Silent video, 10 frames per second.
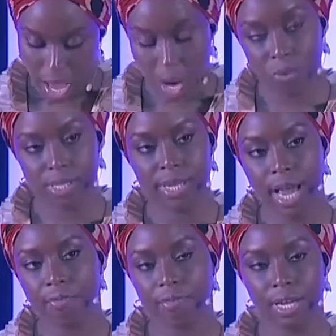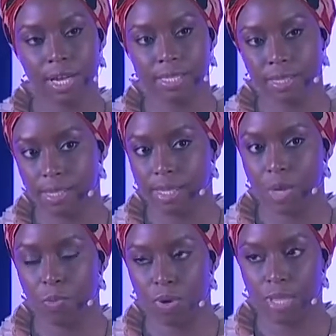I would see Africans in the
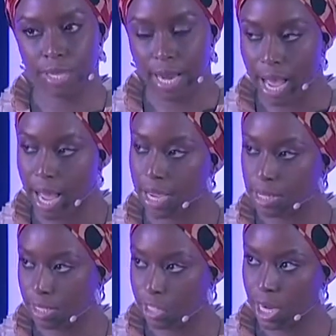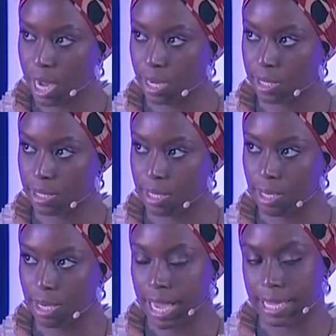same way that I, as a child,
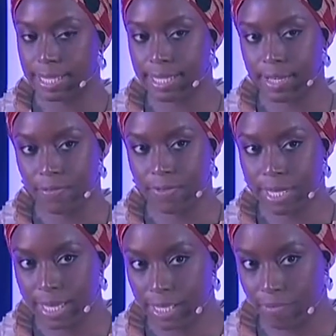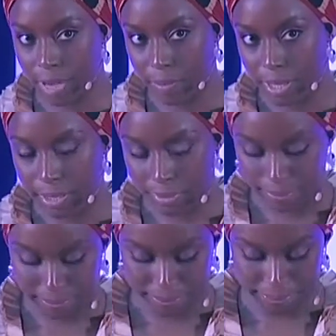had seen Fide's family.
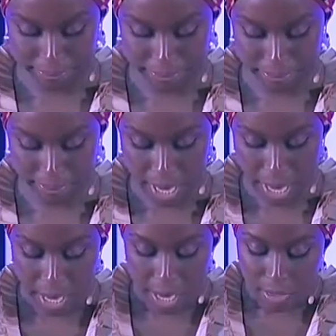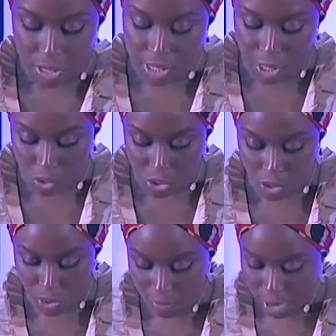This single
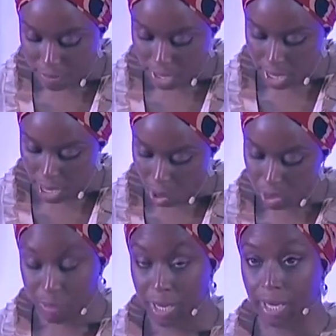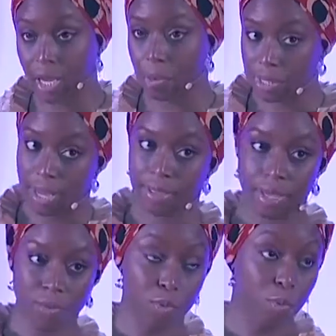story of Africa ultimately comes, I
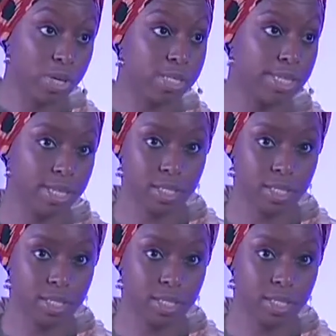think, from Western